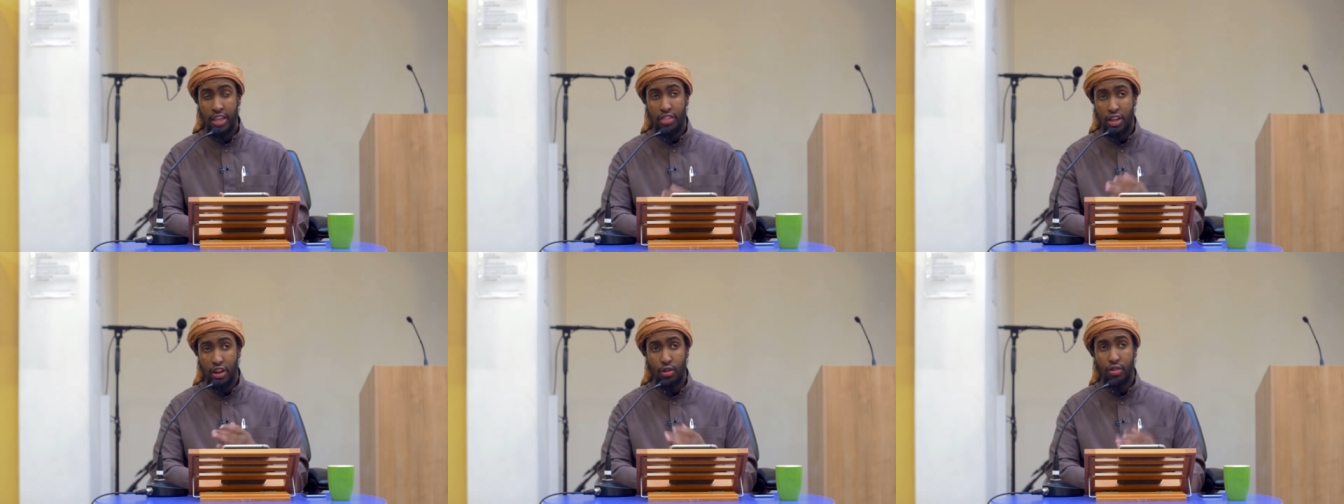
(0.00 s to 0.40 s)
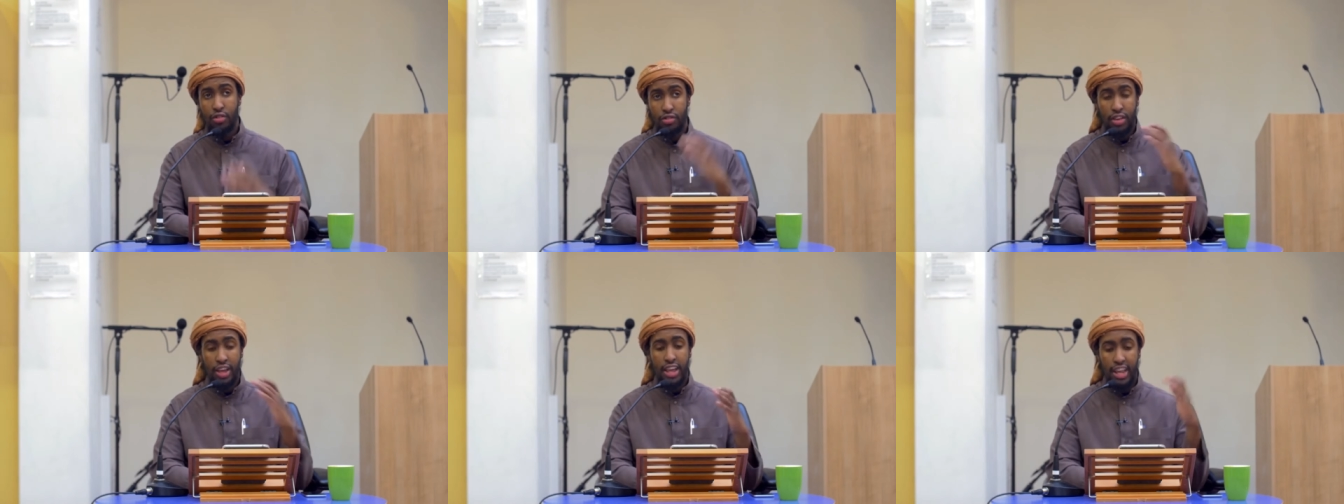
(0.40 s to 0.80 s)
they're not
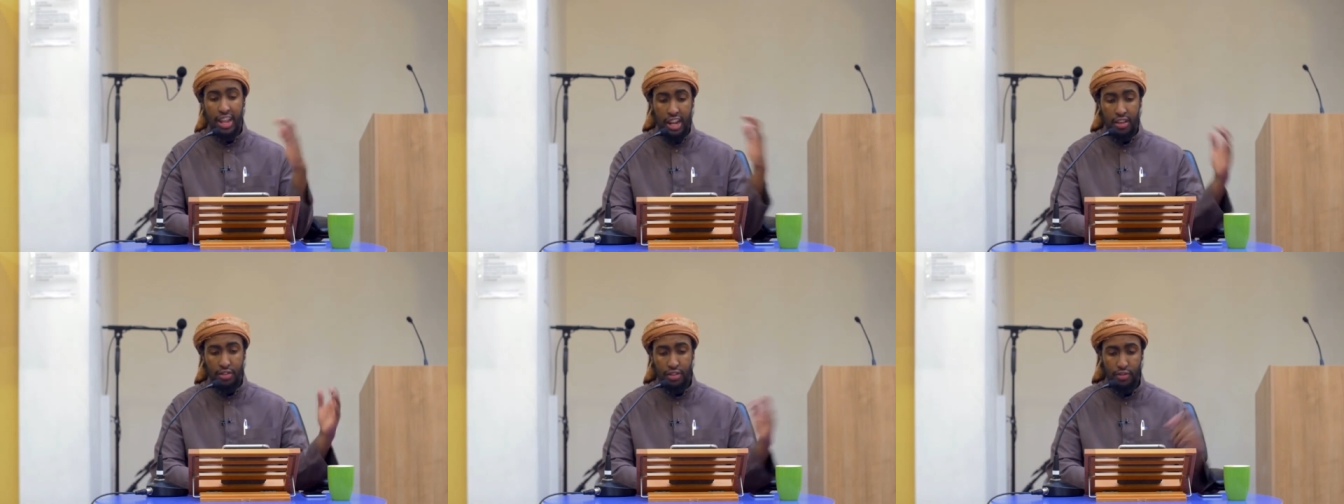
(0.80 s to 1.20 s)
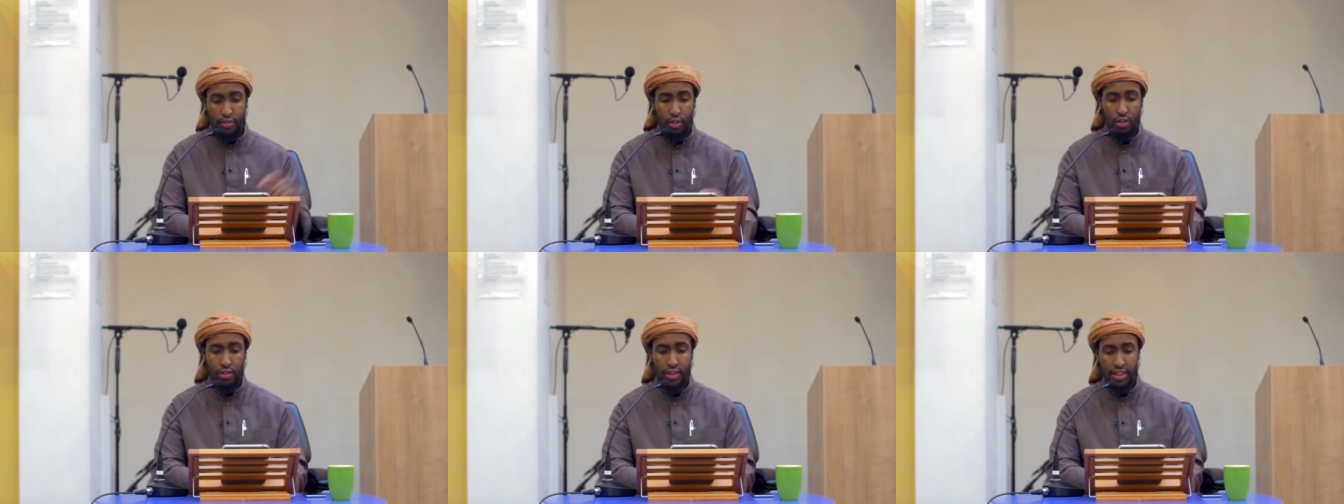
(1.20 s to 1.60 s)
saying he leaves the
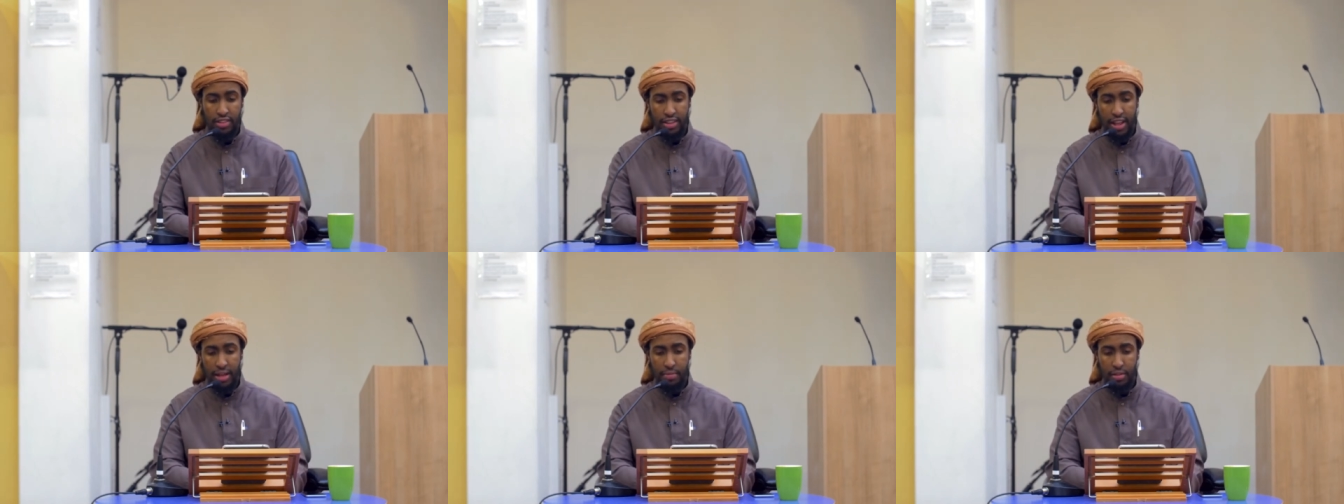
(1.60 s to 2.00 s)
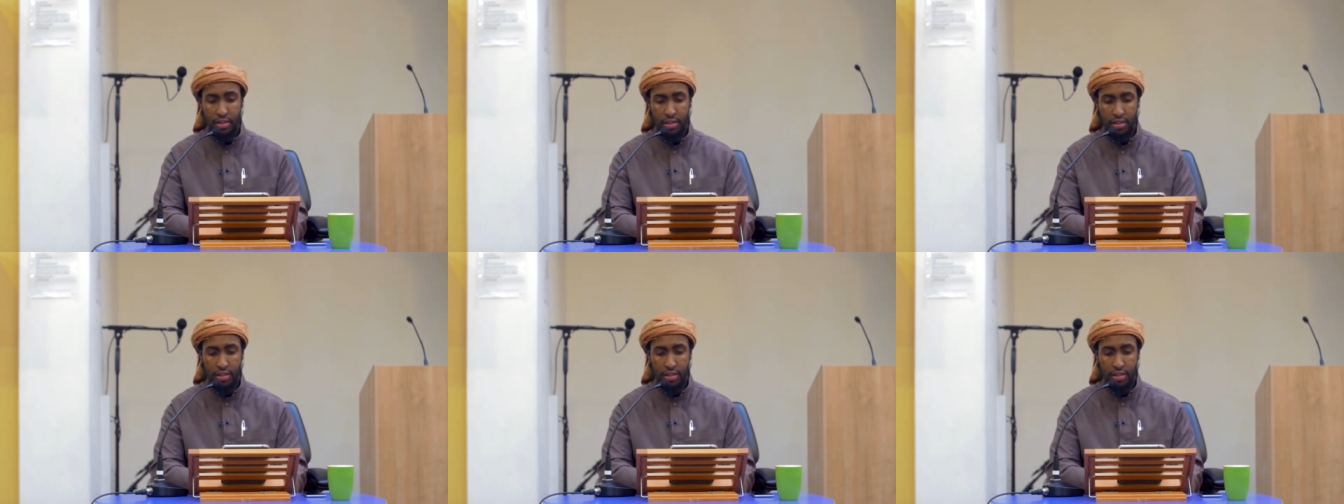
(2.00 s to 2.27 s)
fold about Islam.